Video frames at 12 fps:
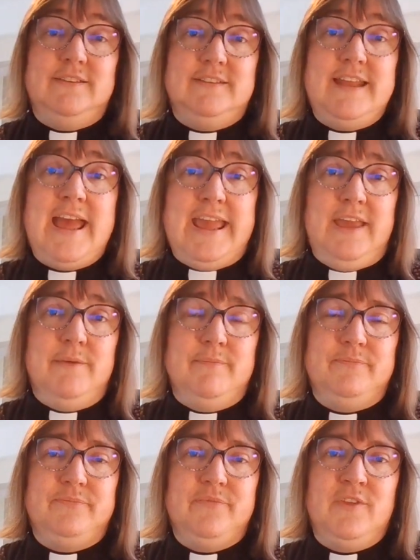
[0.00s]
today.
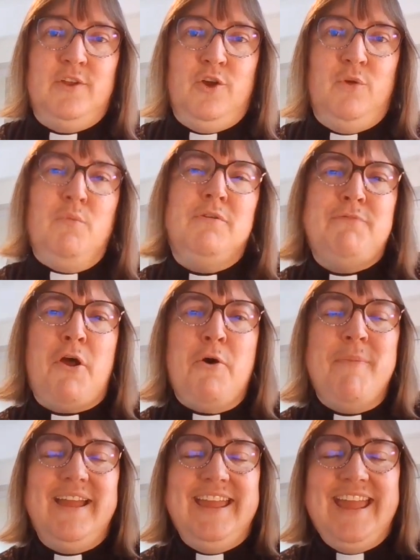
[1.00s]
What role
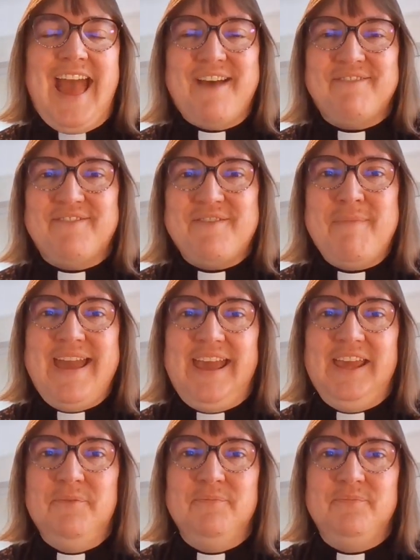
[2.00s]
might he have for
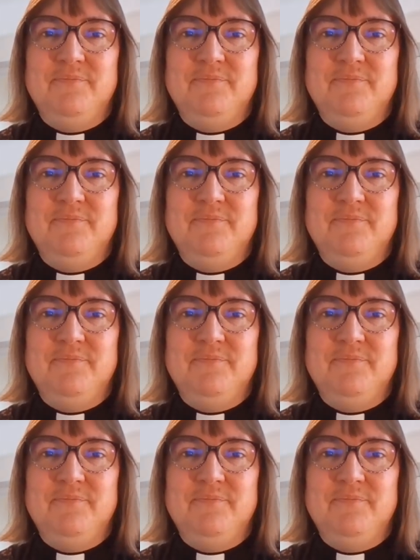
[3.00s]
me?